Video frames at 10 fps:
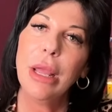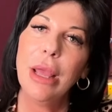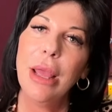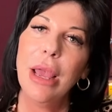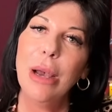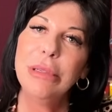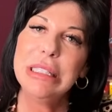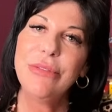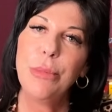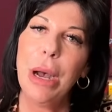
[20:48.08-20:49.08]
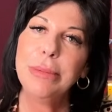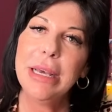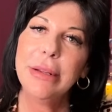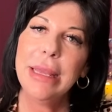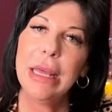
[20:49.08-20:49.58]
I'm going to see if it pops
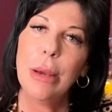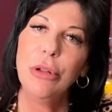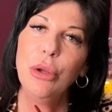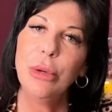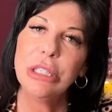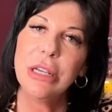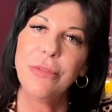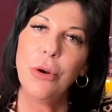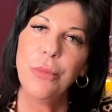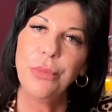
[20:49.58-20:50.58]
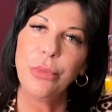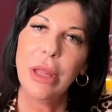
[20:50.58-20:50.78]
out again. I'm going to do one shuffle.